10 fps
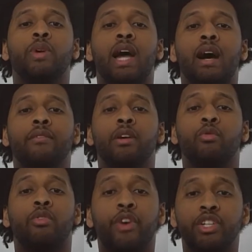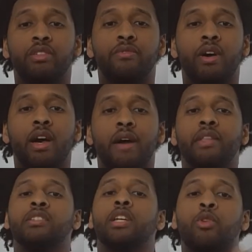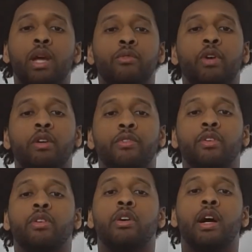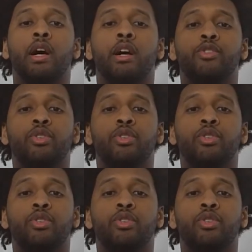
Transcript: we have a refreshers fair, and that's a great way for uh,